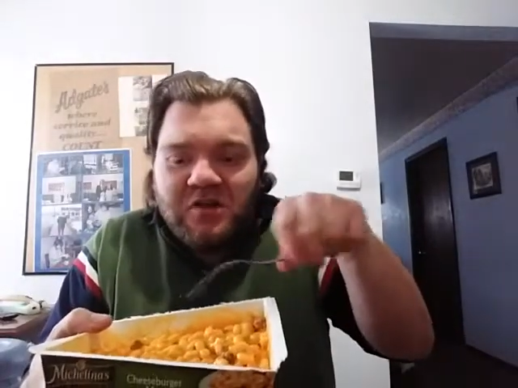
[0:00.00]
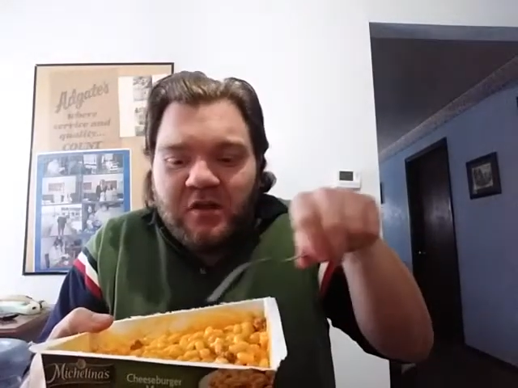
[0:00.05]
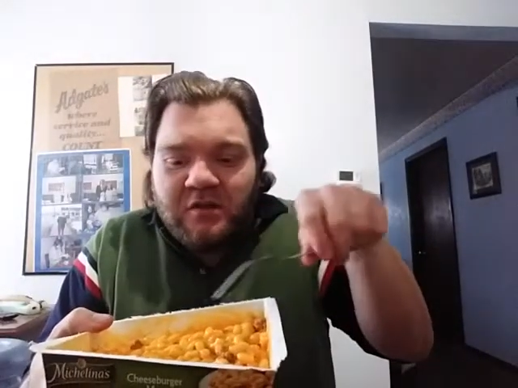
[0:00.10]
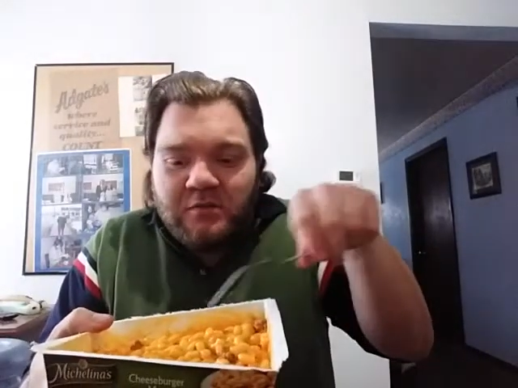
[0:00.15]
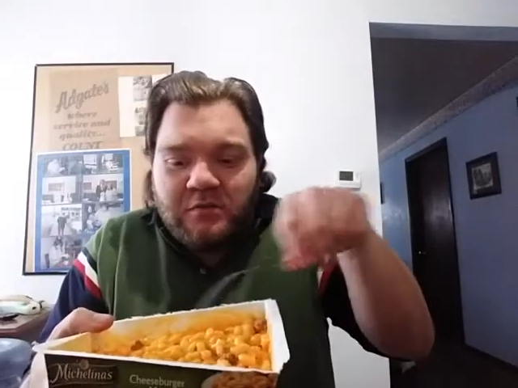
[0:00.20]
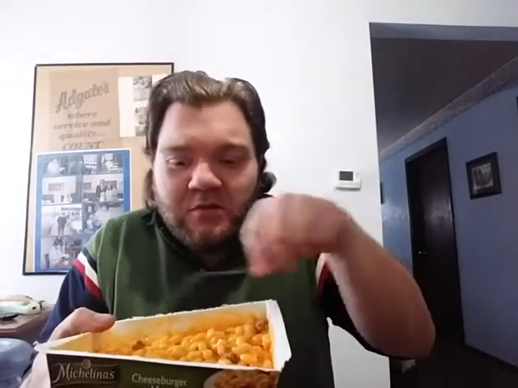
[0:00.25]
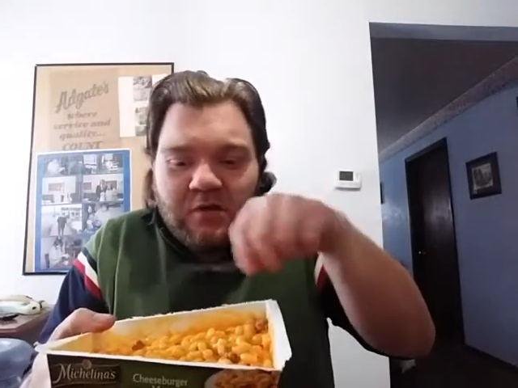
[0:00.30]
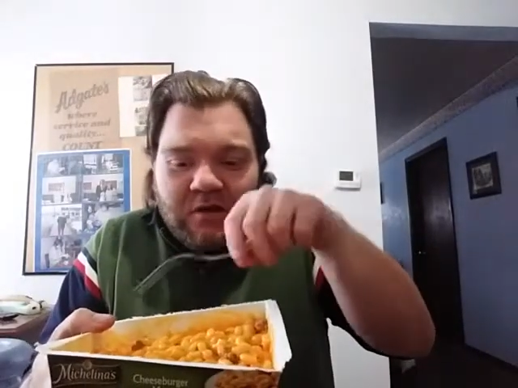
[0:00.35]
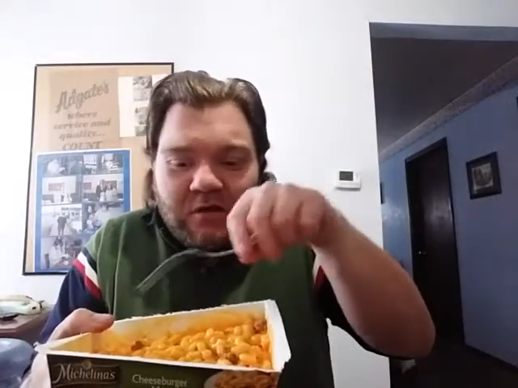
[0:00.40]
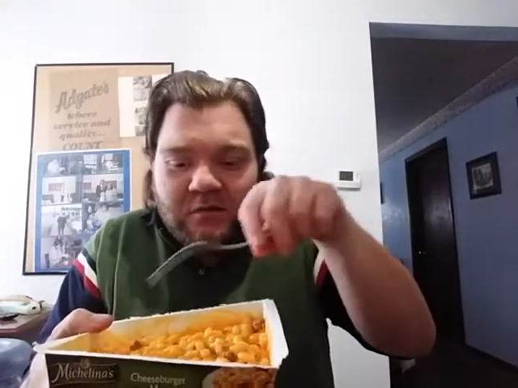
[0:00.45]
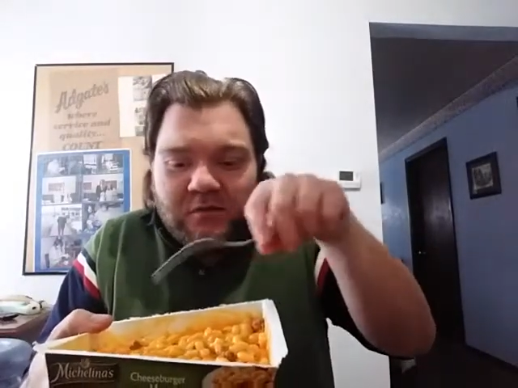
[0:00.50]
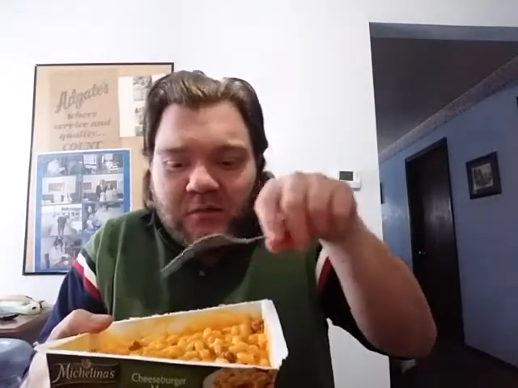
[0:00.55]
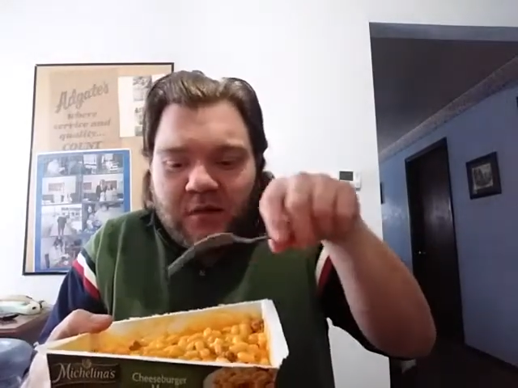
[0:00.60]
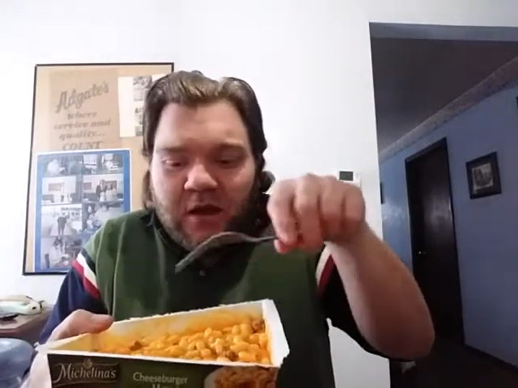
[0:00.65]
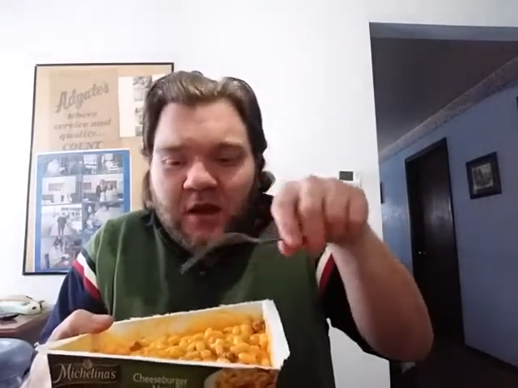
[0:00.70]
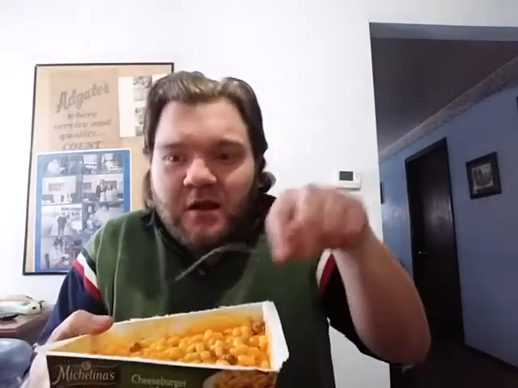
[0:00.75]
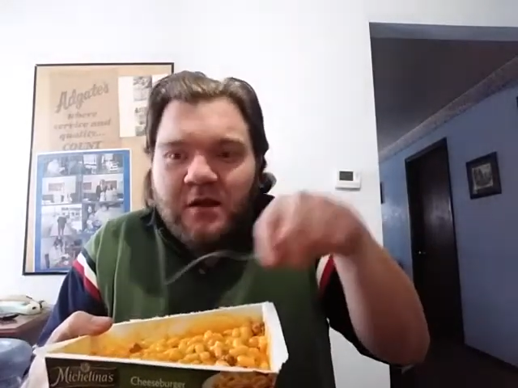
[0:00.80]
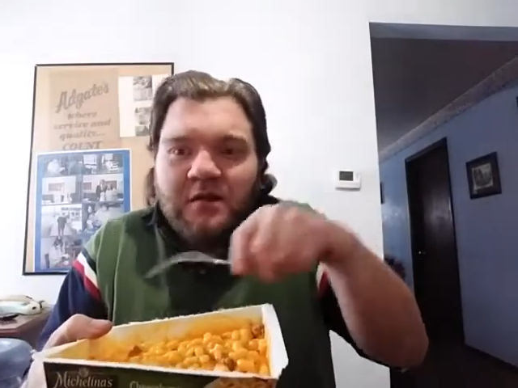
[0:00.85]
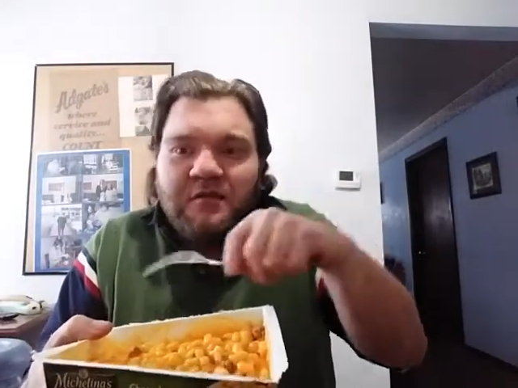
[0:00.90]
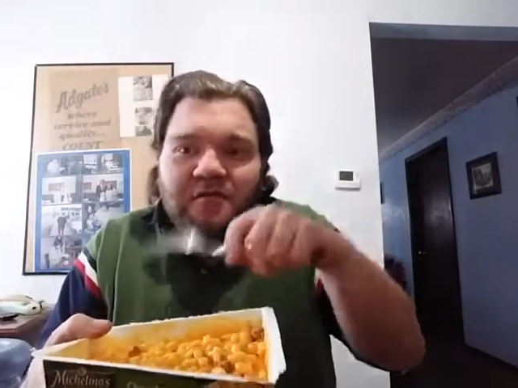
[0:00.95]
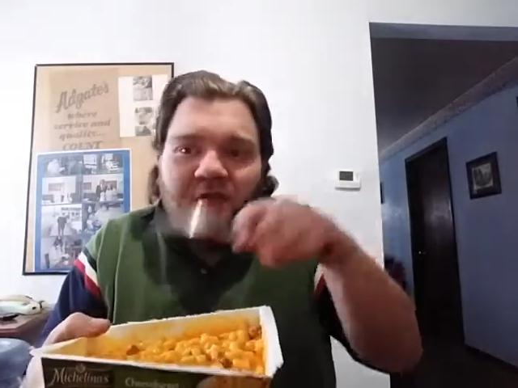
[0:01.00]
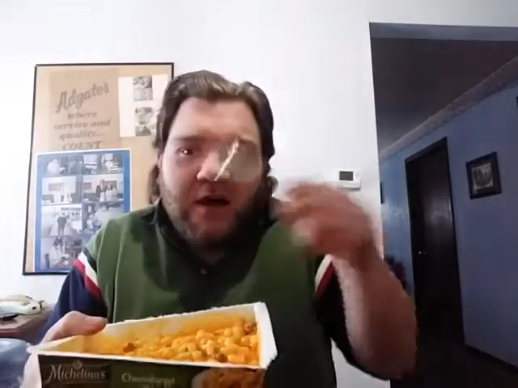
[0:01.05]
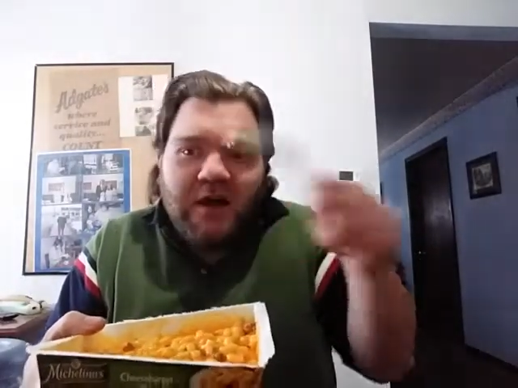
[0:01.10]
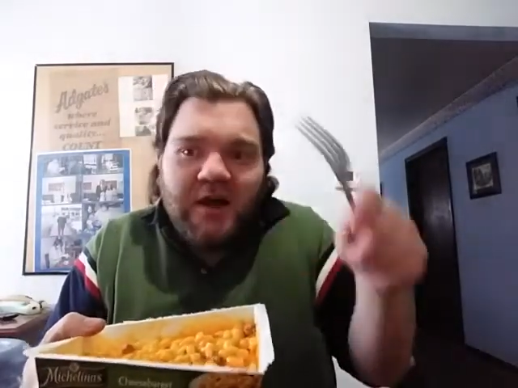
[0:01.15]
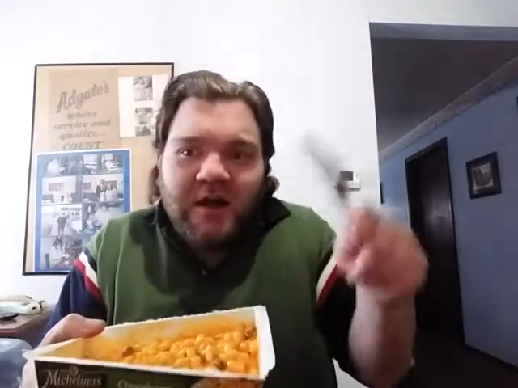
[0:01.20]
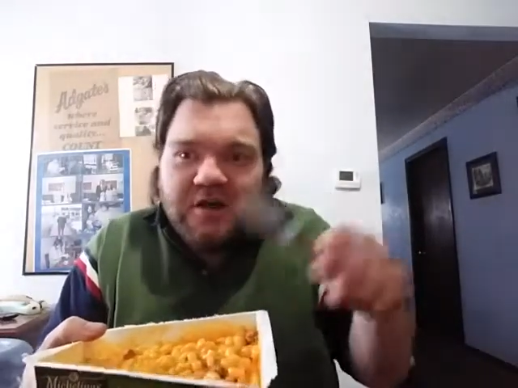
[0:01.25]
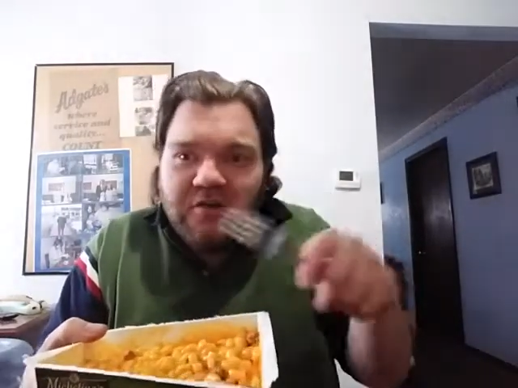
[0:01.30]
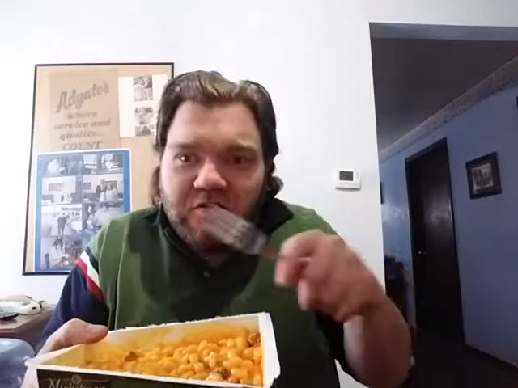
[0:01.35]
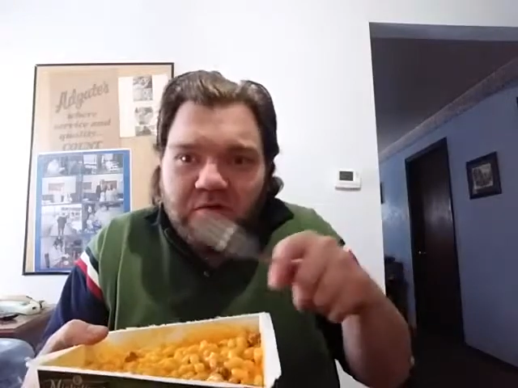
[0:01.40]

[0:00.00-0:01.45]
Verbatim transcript: and then, and if I had